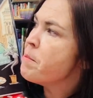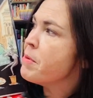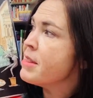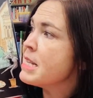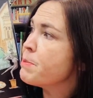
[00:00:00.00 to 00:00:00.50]

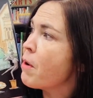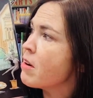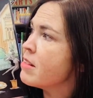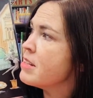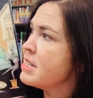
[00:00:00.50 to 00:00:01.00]
but that's
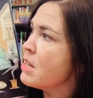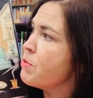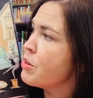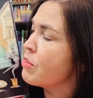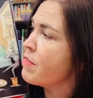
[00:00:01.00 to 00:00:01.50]
part of the deal
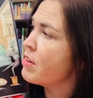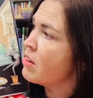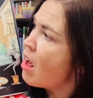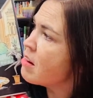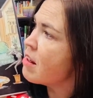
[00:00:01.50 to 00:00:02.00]
when you live in
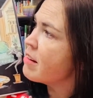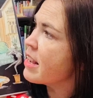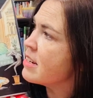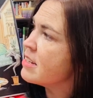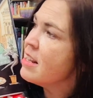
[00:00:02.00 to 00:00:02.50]
La La
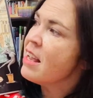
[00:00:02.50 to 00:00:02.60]
Land.